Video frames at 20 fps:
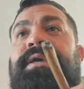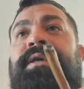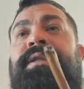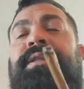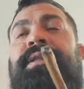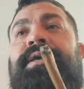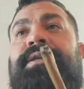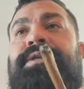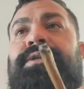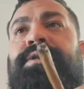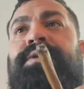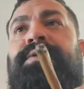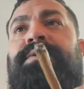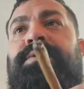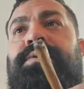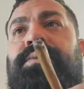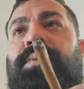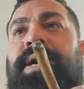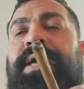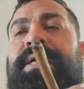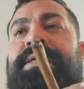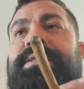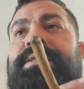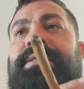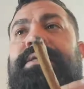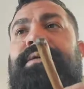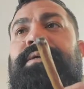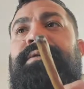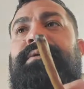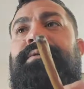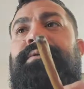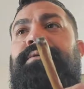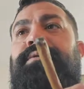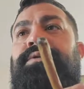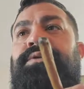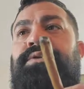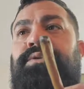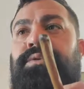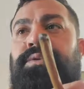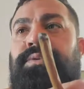That choose wisely.
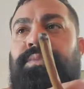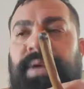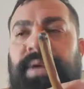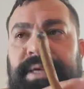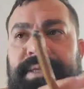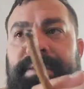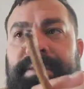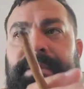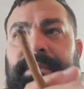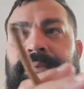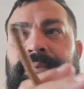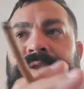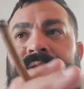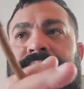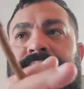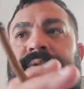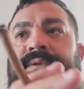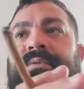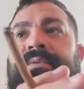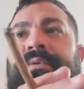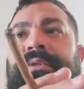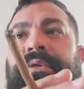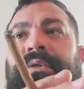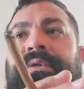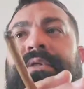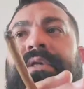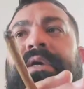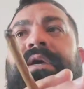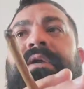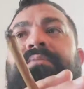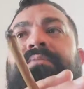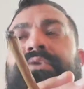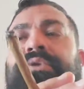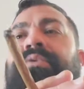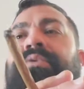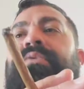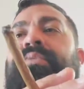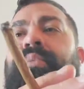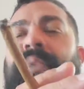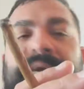Choose wisely what you do with your time.
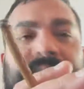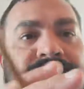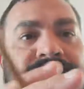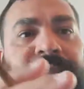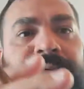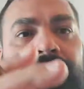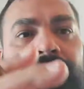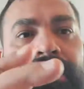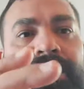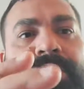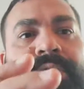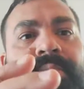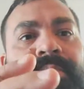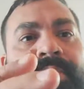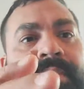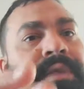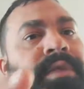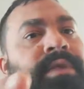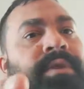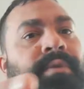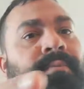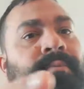Choose wisely what you put in your